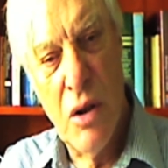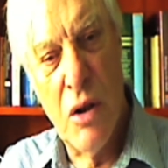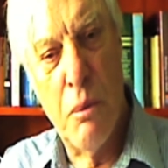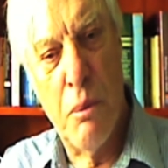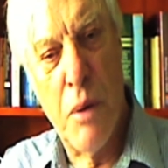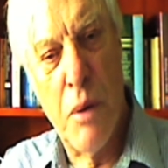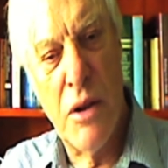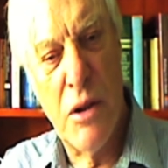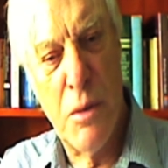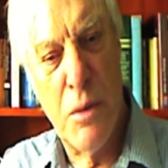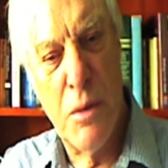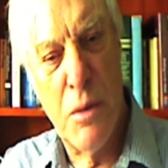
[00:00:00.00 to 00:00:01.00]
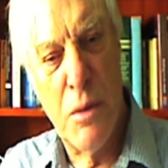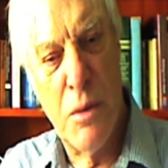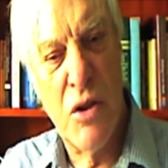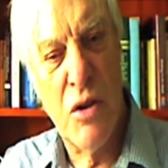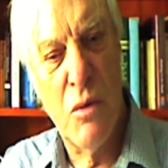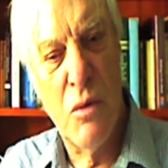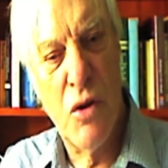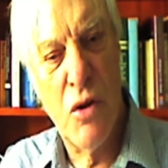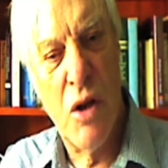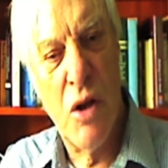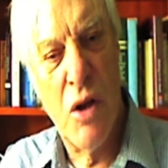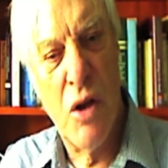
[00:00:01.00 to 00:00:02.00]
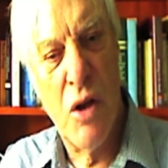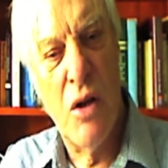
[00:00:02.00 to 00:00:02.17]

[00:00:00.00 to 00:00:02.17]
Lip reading: participative systems change,